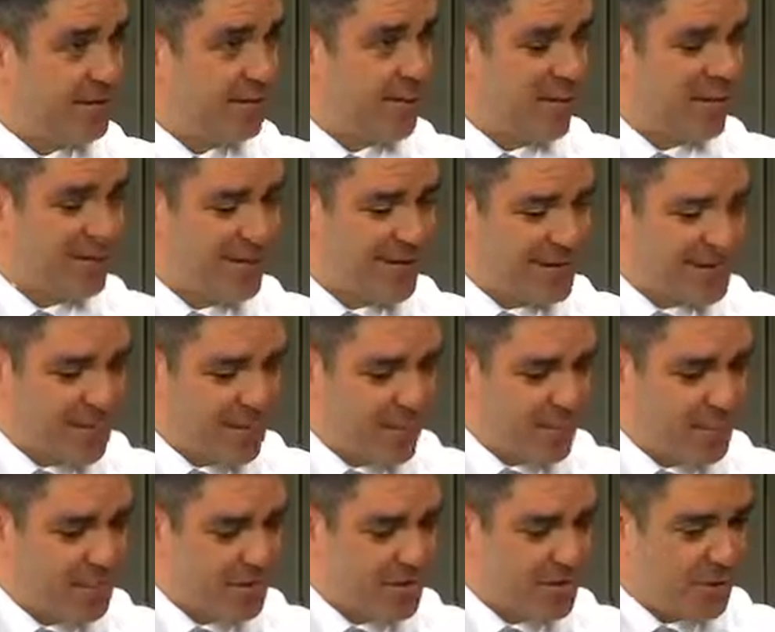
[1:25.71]
And when it does that,
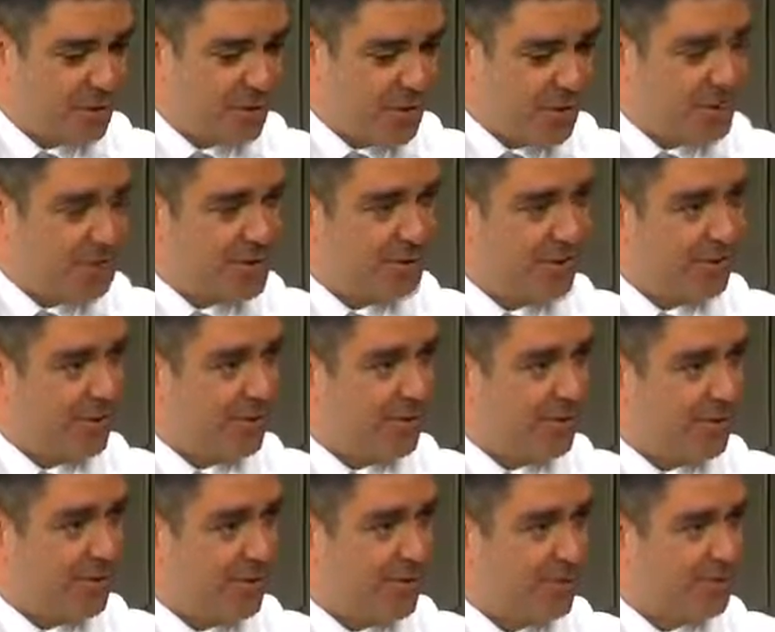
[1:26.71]
it puts compression on the
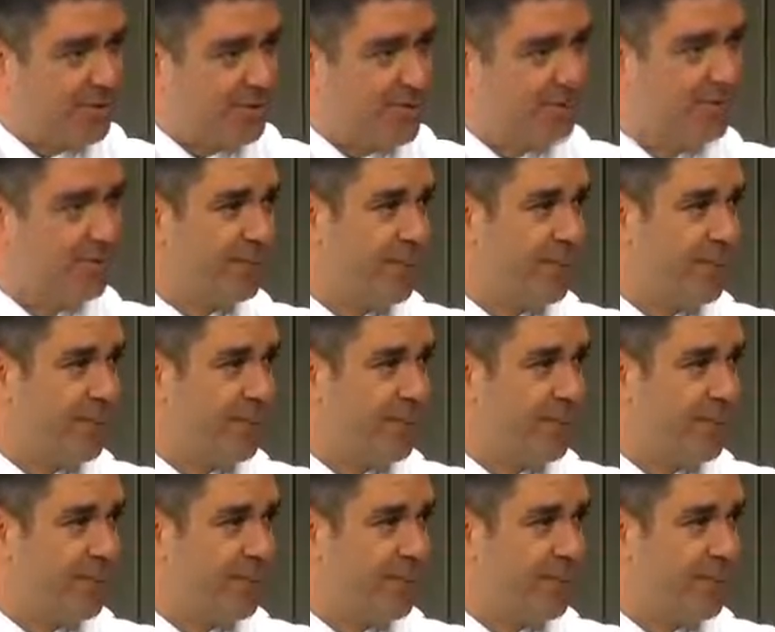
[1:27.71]
nerves.